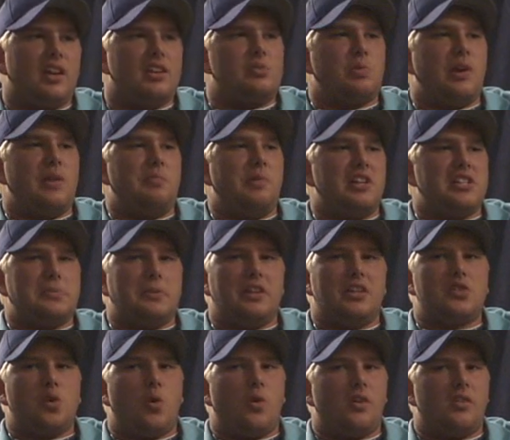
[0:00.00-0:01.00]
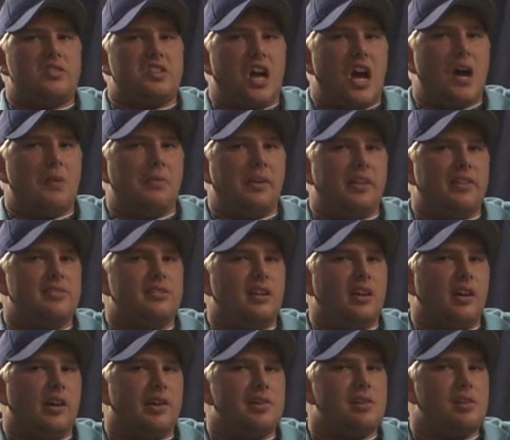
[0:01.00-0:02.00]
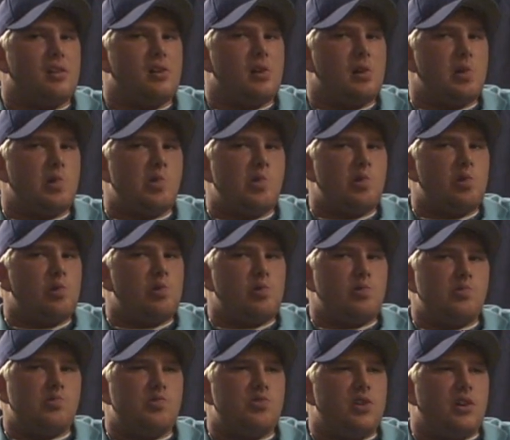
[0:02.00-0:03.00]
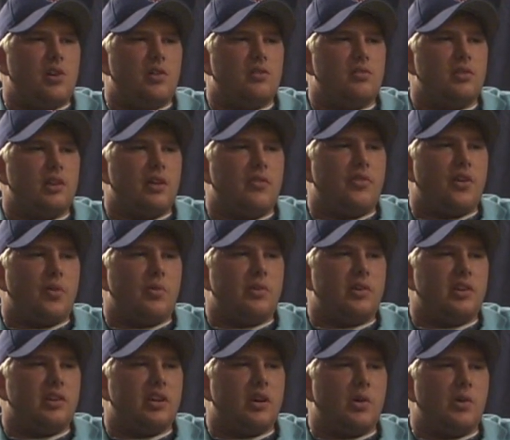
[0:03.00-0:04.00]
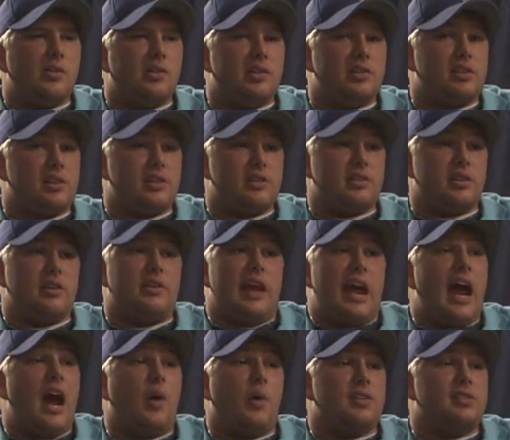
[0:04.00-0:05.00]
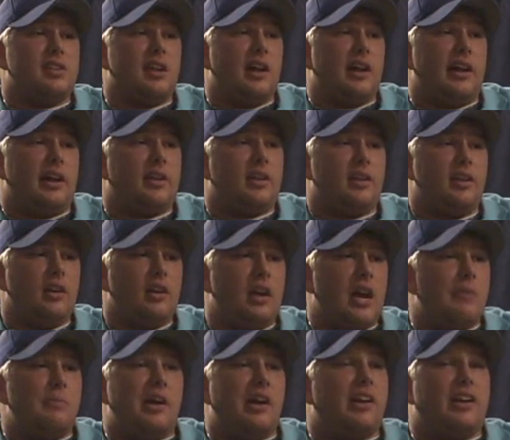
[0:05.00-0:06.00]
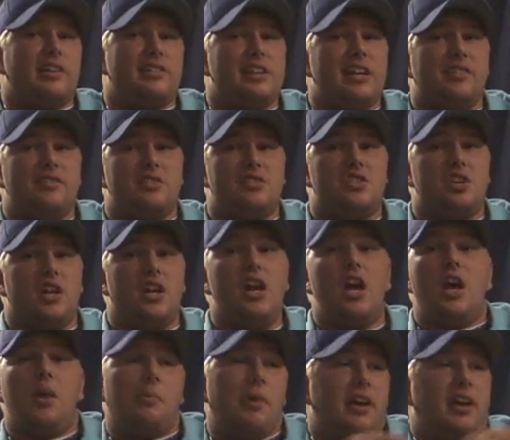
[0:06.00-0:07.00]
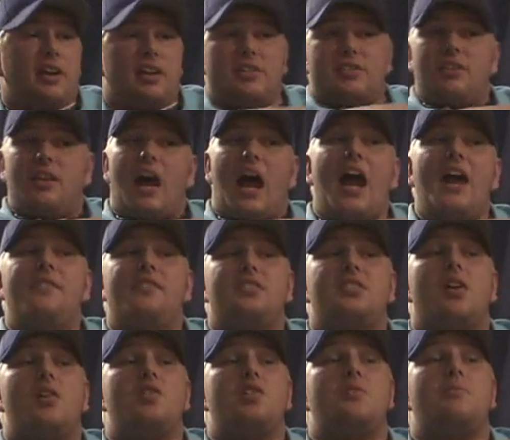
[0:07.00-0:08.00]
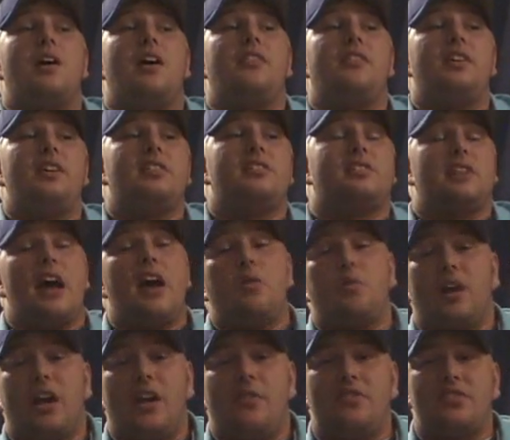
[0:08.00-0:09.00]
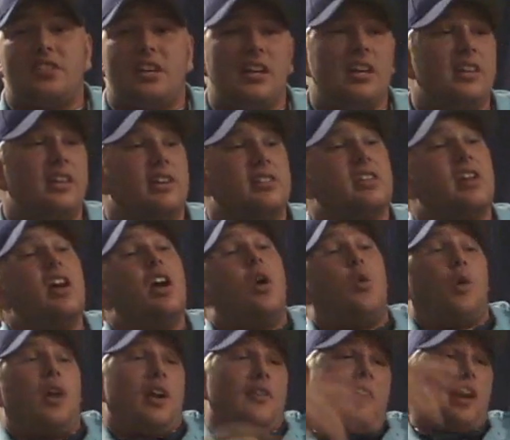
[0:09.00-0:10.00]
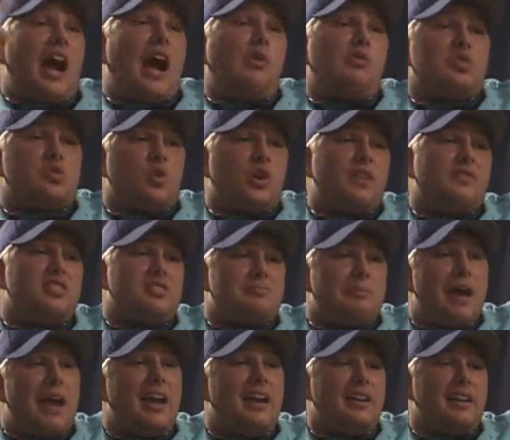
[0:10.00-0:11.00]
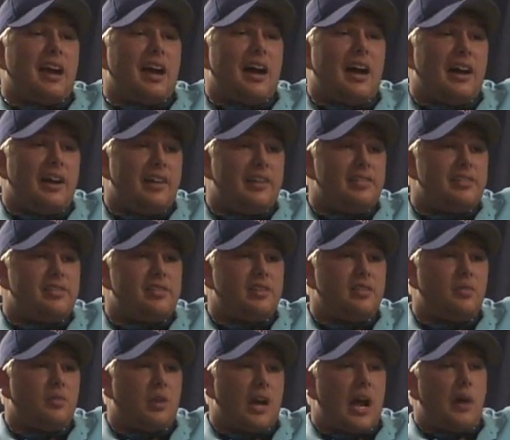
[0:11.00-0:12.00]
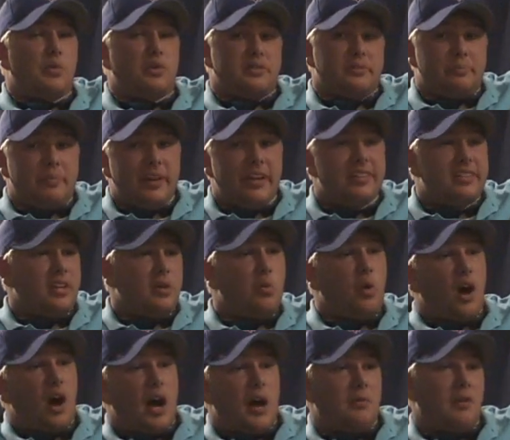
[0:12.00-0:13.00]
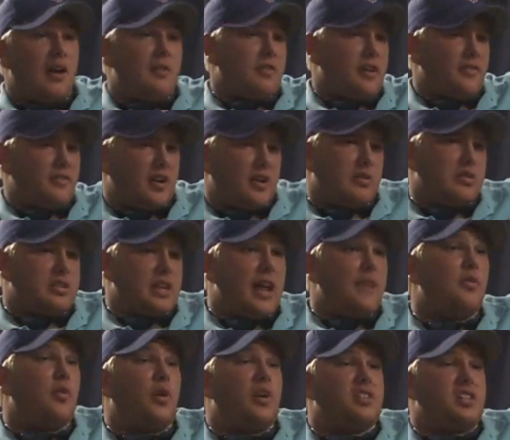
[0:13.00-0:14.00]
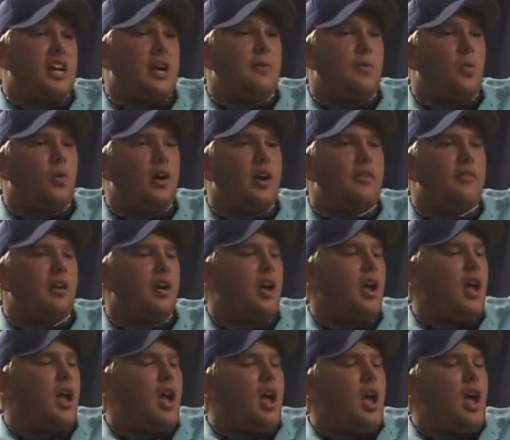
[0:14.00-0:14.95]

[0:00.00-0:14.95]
because when he puts me in the corner and chop me, it's like, you know, how far are we gonna go with this? Because now it's like. I'm not going to take the shit because I even talked to you about this, and I don't care for saying this. Whenever I was one of his main guys, when I was BTY, right after I was heavyweight champ or whatever,